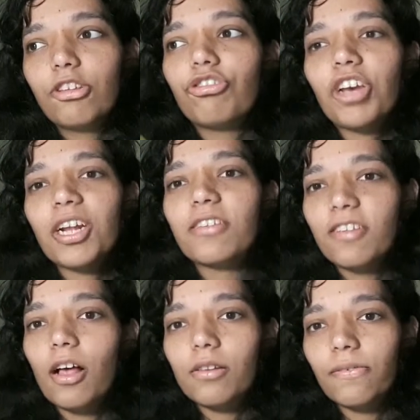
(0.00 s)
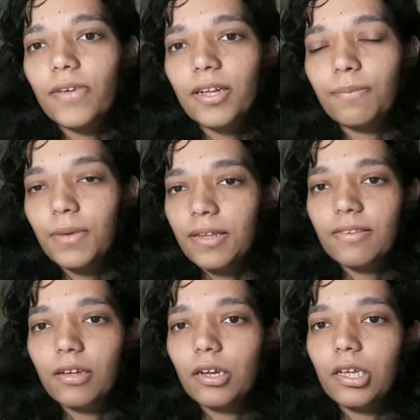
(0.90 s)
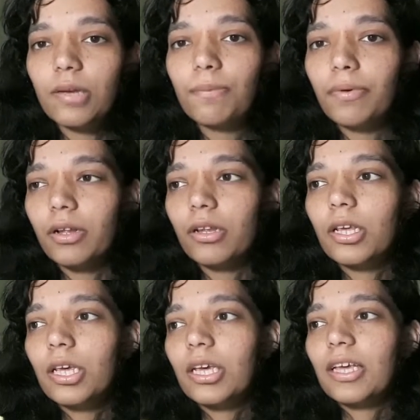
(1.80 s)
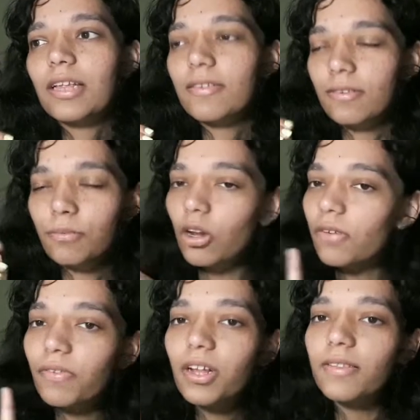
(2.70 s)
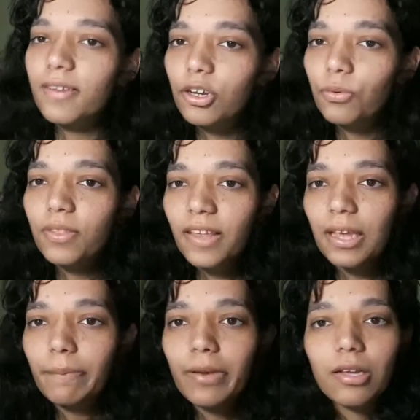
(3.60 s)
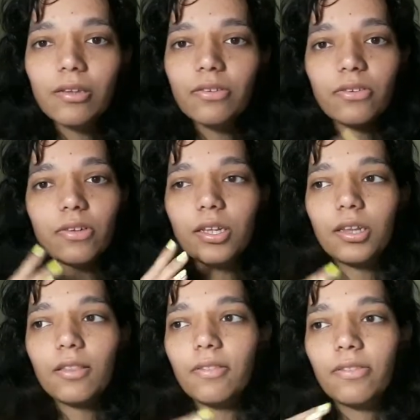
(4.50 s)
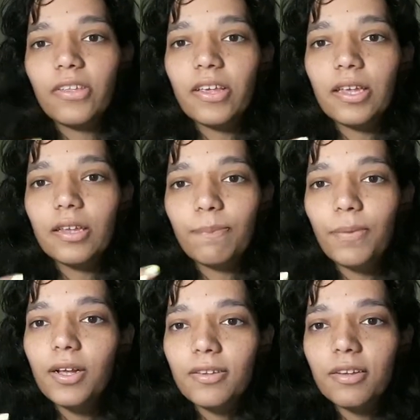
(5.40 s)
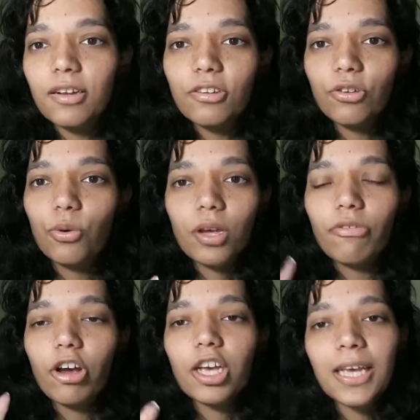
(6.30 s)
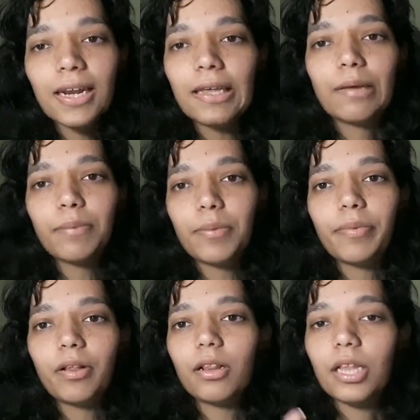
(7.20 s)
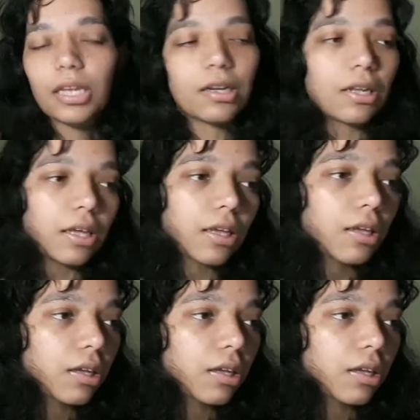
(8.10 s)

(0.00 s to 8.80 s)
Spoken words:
trying to solve it basically, but it's more difficult than you would think because the person is going around killing people, and like